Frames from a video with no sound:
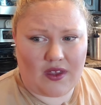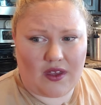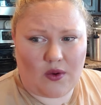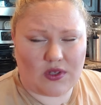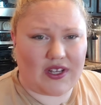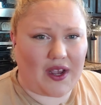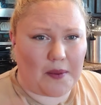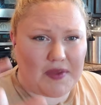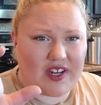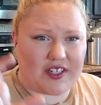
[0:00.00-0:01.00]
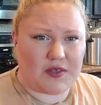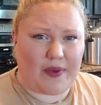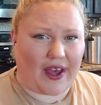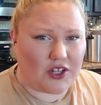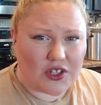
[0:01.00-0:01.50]
it was like a mini
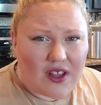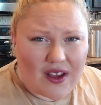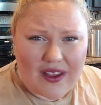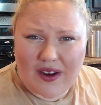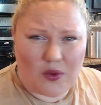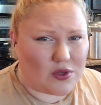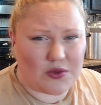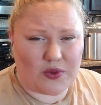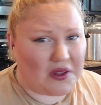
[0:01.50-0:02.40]
spatula, and it was